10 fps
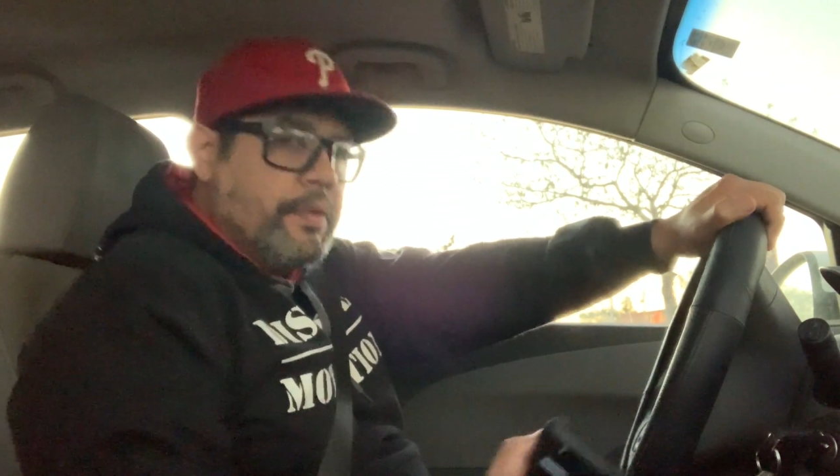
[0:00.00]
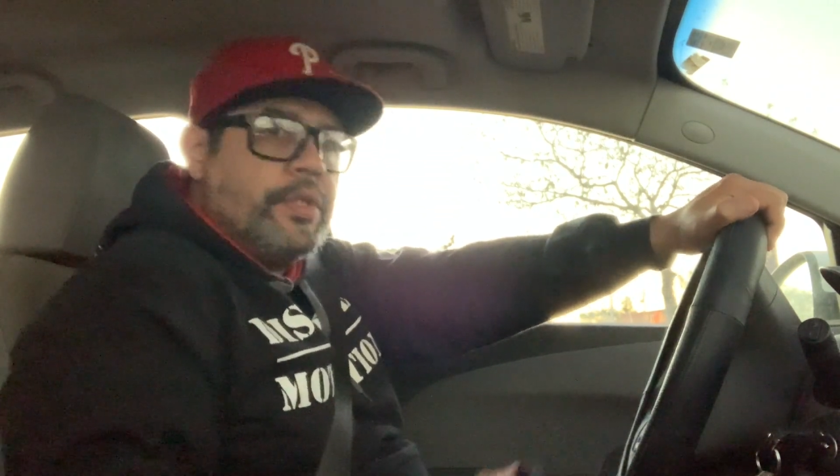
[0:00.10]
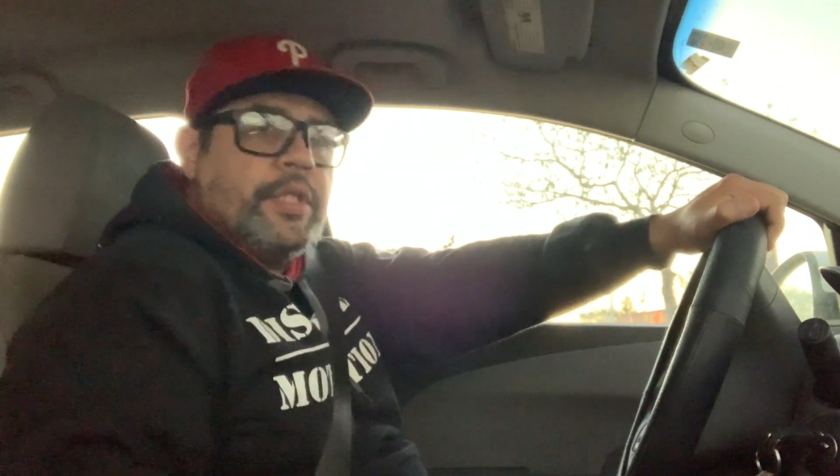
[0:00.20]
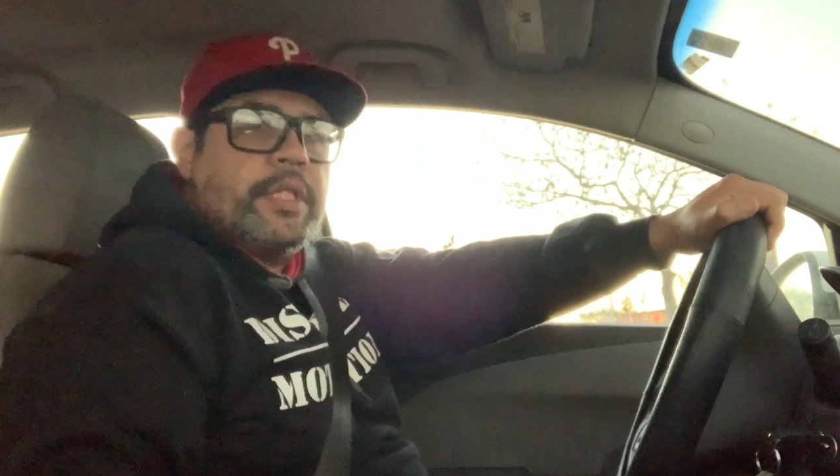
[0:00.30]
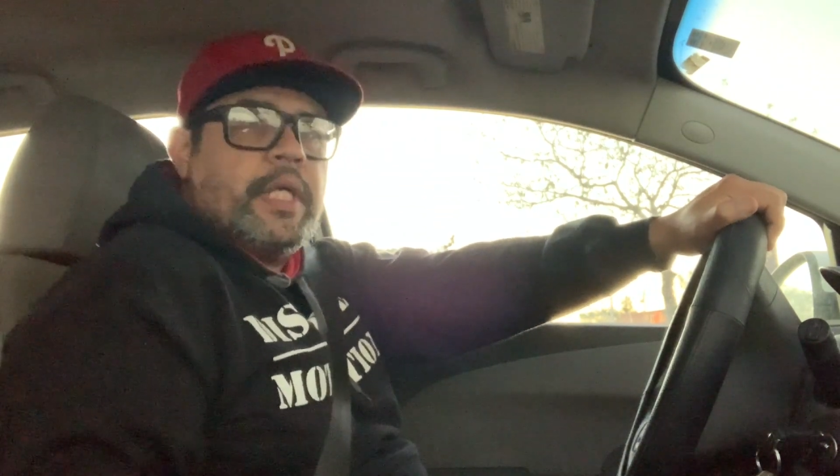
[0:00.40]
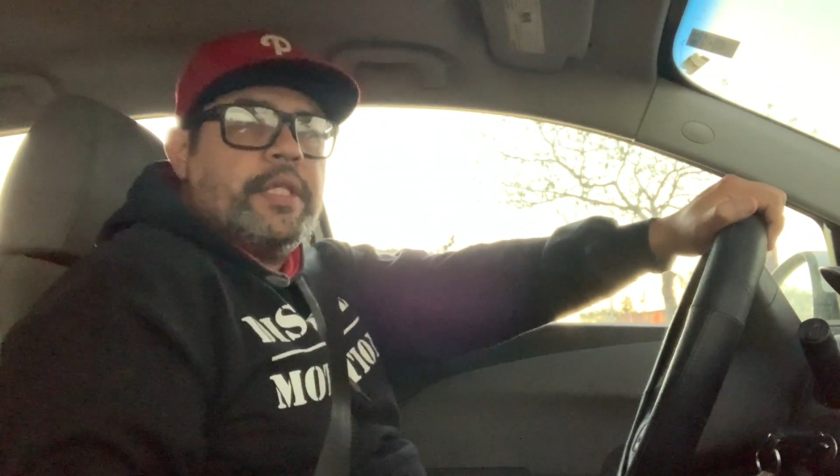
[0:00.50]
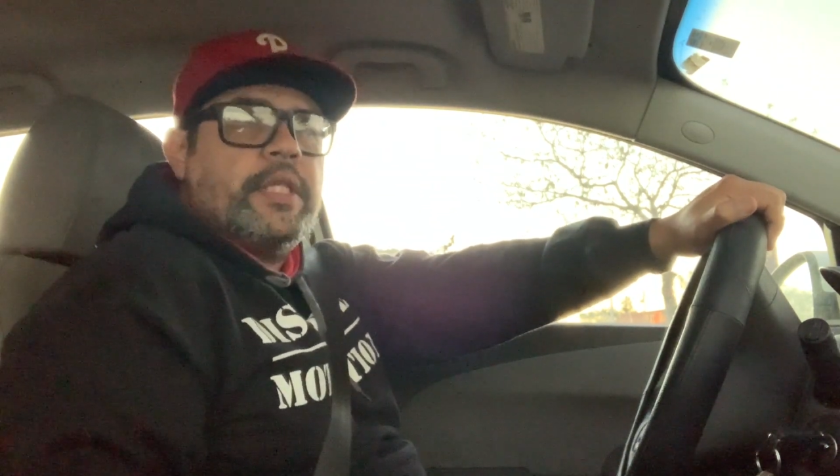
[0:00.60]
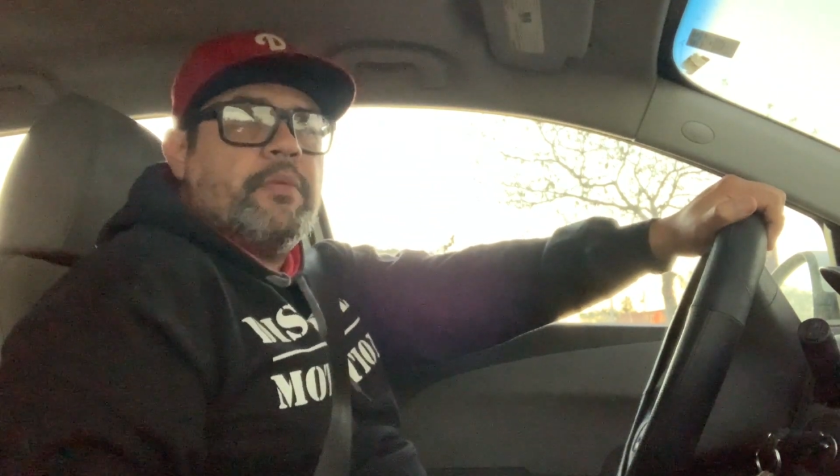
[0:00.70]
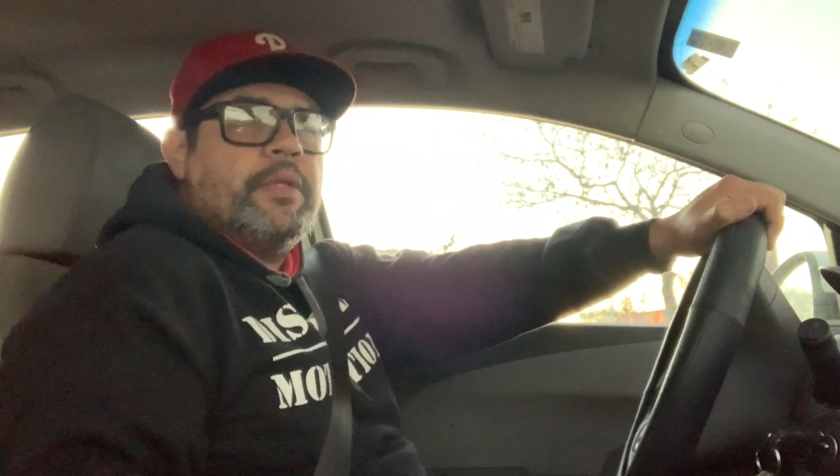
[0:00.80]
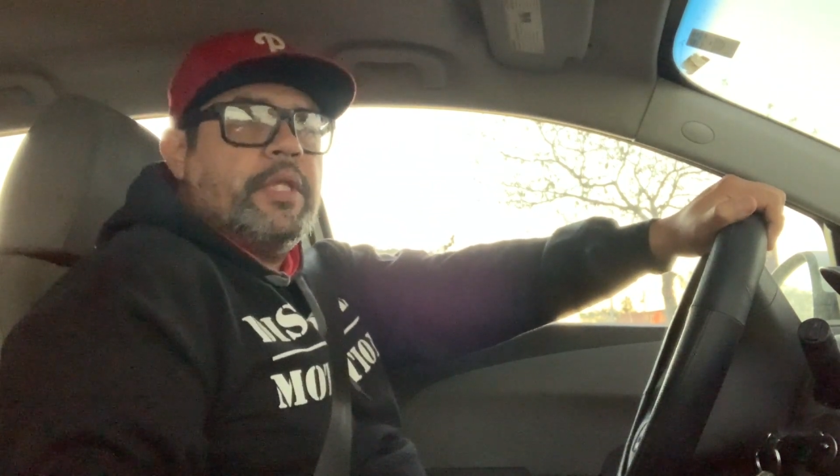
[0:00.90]
Just got
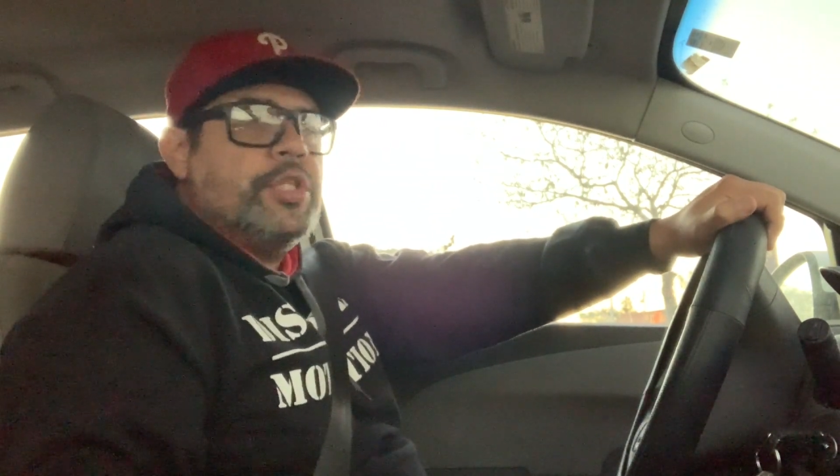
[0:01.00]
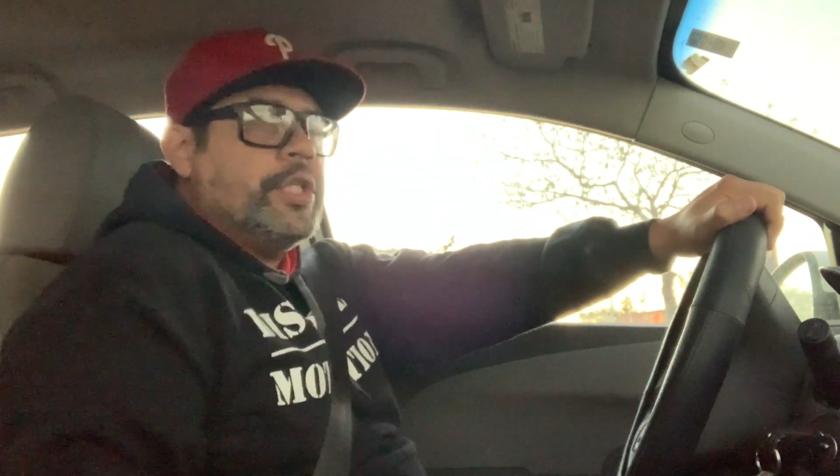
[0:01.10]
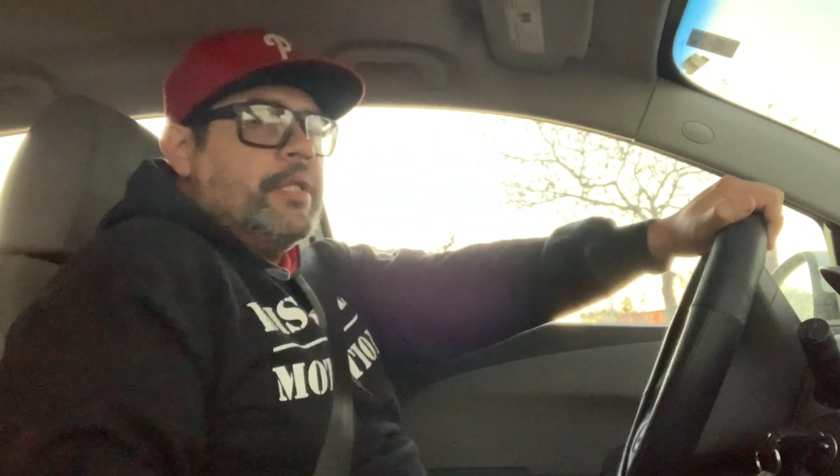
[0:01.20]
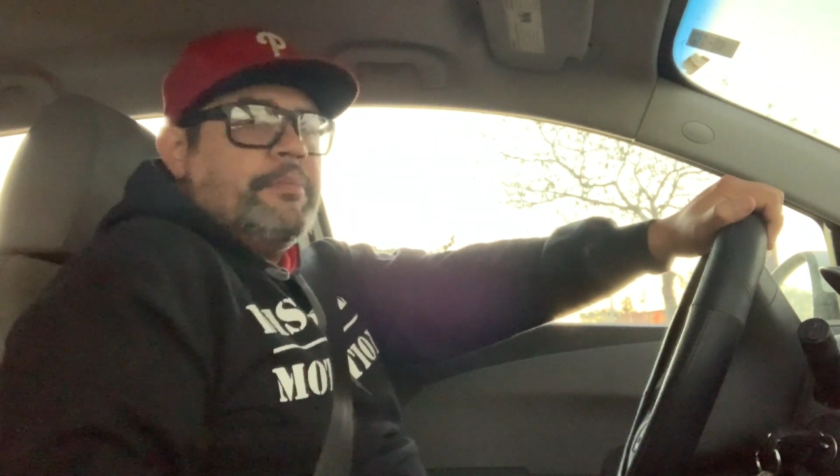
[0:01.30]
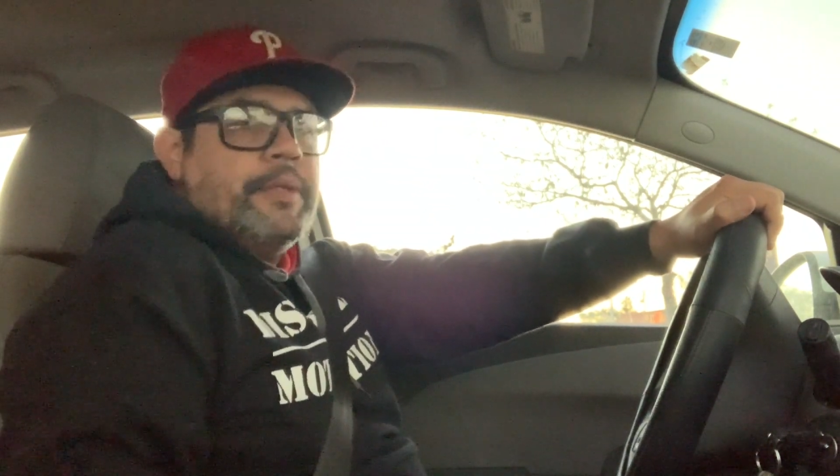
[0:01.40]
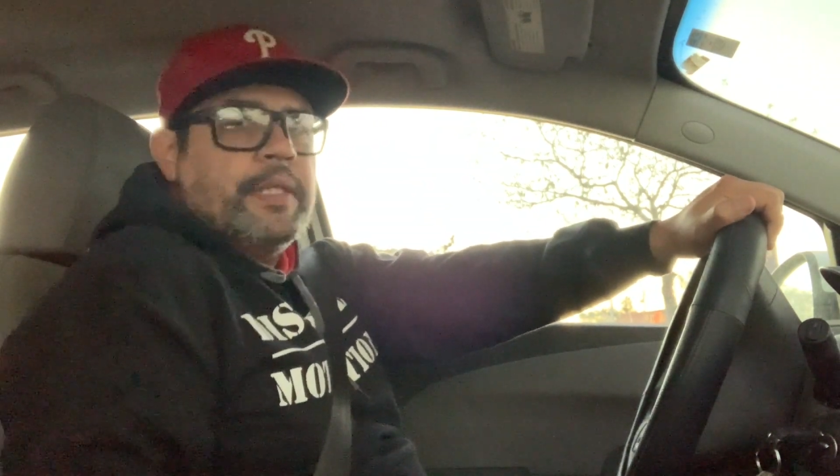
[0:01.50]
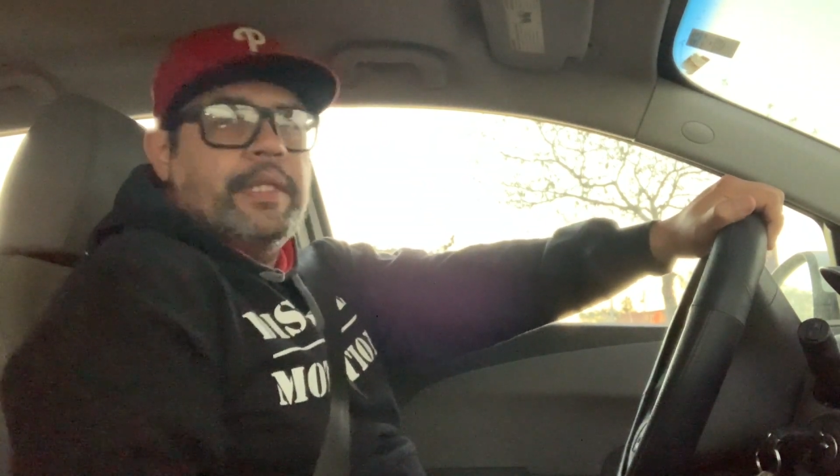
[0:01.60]
done with the gym.